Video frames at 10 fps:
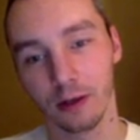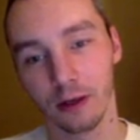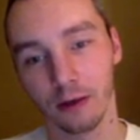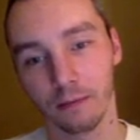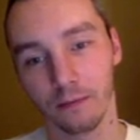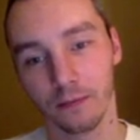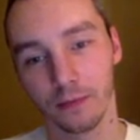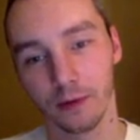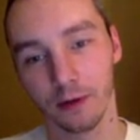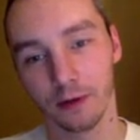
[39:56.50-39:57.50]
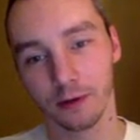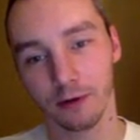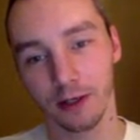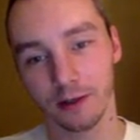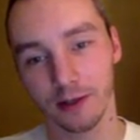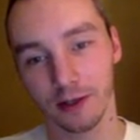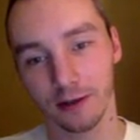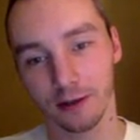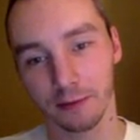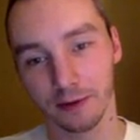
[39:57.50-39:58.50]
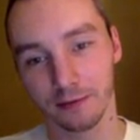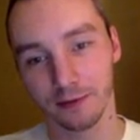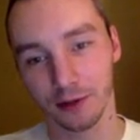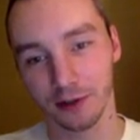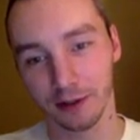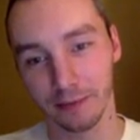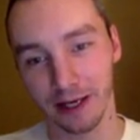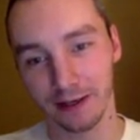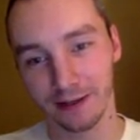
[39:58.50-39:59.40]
Oh, it's great sticking to them and shunting them back.